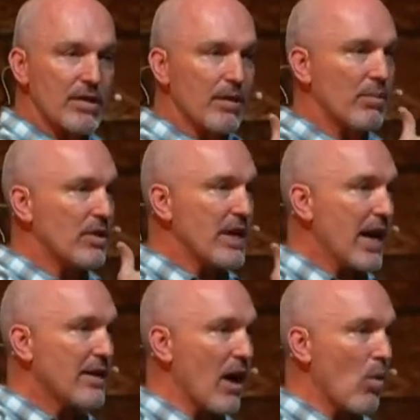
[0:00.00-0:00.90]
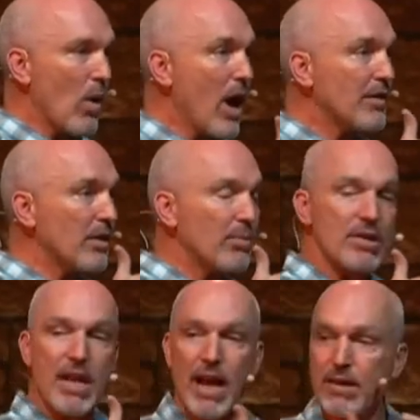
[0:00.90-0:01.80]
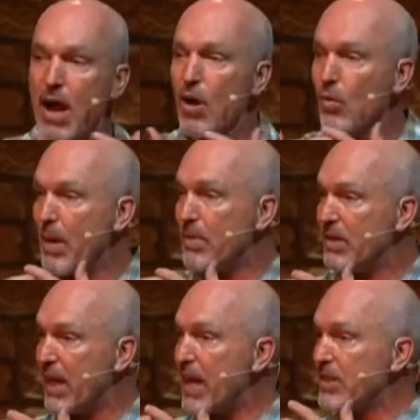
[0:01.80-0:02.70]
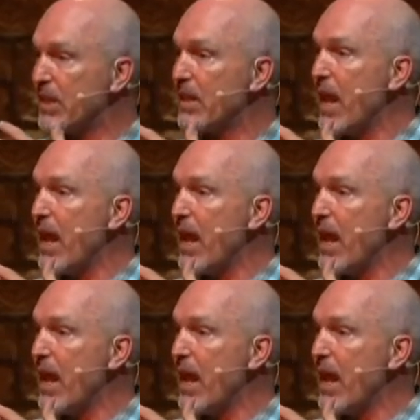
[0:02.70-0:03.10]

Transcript: to protect our wealth, to protect our reputation.